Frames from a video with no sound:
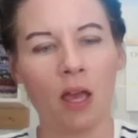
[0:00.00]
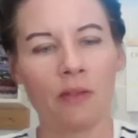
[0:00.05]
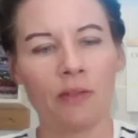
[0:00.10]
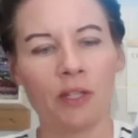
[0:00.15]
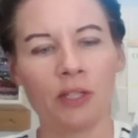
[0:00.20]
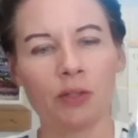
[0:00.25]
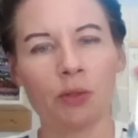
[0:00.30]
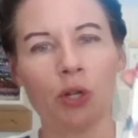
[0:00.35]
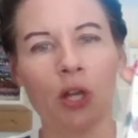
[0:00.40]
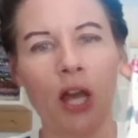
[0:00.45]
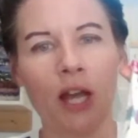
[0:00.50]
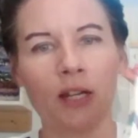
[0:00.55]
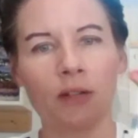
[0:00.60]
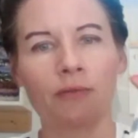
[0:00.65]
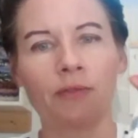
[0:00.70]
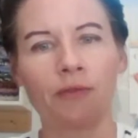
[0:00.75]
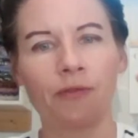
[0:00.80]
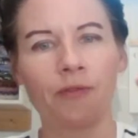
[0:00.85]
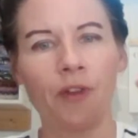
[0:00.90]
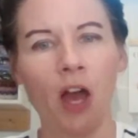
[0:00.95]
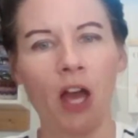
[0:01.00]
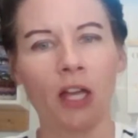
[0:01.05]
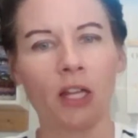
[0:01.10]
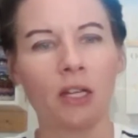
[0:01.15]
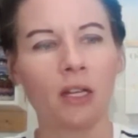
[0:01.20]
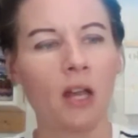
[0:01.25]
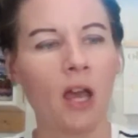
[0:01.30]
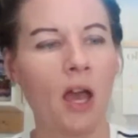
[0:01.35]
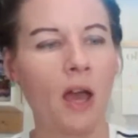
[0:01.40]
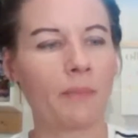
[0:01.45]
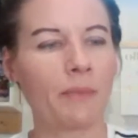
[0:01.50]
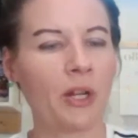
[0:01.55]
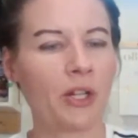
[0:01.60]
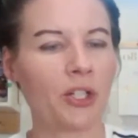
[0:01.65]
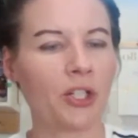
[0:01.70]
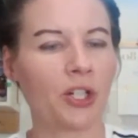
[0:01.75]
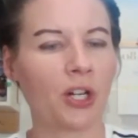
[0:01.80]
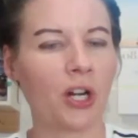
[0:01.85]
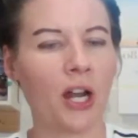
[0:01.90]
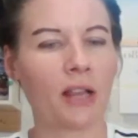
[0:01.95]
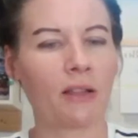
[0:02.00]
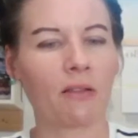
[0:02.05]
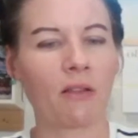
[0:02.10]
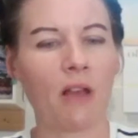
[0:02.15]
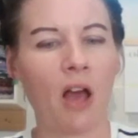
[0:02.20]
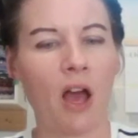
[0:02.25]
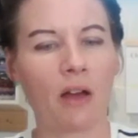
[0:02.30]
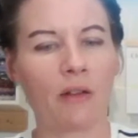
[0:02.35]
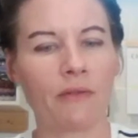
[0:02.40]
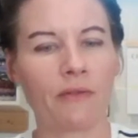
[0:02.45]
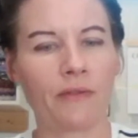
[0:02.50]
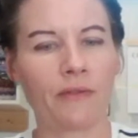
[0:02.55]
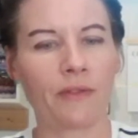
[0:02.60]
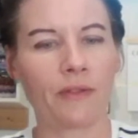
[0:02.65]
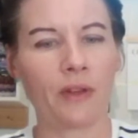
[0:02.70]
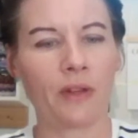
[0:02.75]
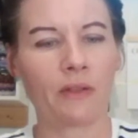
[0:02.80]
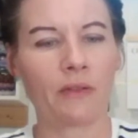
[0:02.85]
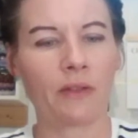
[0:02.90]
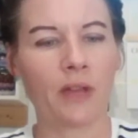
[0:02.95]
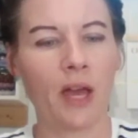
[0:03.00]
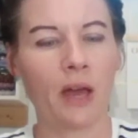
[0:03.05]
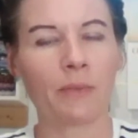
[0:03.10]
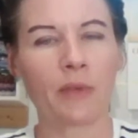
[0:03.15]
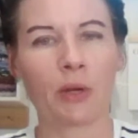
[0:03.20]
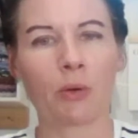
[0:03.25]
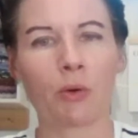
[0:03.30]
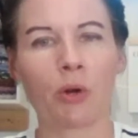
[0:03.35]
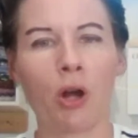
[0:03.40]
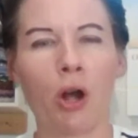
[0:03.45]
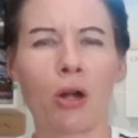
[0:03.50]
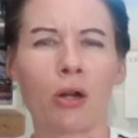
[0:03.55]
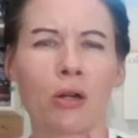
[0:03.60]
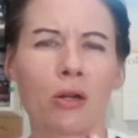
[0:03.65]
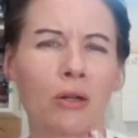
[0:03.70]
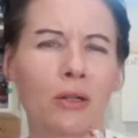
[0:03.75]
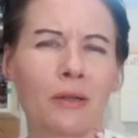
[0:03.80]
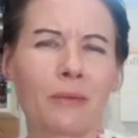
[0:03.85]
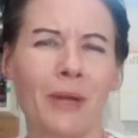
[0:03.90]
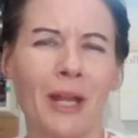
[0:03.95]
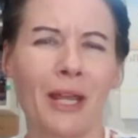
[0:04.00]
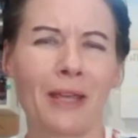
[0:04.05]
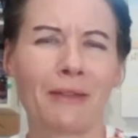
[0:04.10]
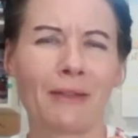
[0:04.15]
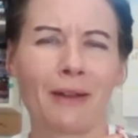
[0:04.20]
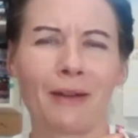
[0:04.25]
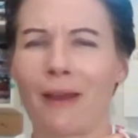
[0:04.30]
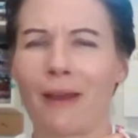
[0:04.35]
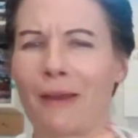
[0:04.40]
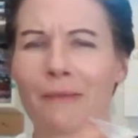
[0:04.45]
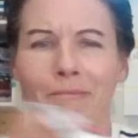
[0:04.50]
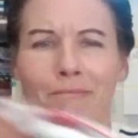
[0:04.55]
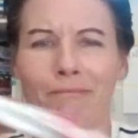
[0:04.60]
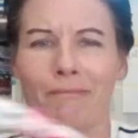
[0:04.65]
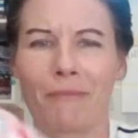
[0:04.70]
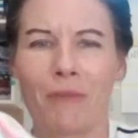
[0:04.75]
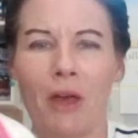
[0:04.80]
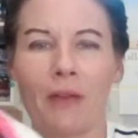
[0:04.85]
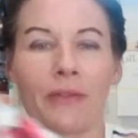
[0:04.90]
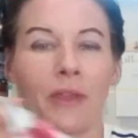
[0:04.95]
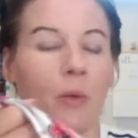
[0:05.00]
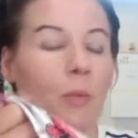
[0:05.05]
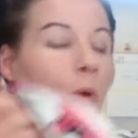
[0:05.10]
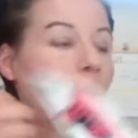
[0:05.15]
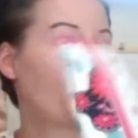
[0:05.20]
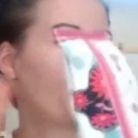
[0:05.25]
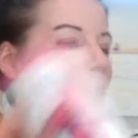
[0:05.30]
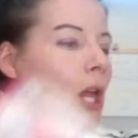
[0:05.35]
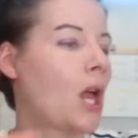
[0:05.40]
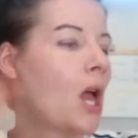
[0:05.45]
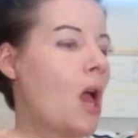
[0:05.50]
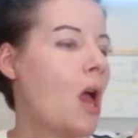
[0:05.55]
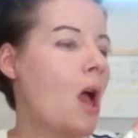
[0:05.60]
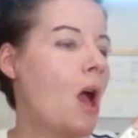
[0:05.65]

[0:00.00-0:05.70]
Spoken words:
These are kind of fun. I'm not sure I love them. They were harder to make than I thought they would be.